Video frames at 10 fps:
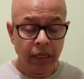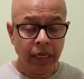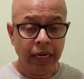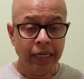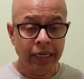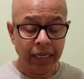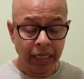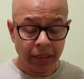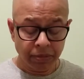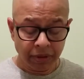And
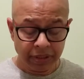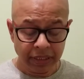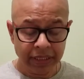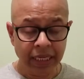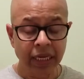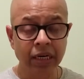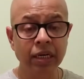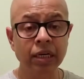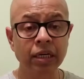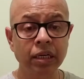the verses are
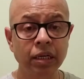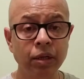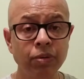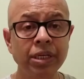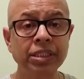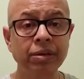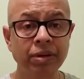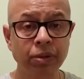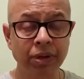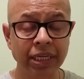
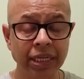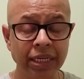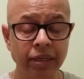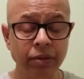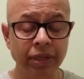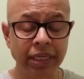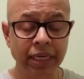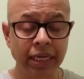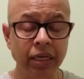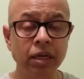27, 28 and
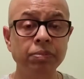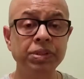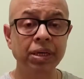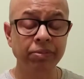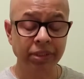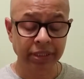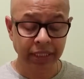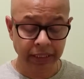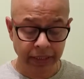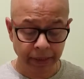29 of chapter
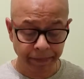6.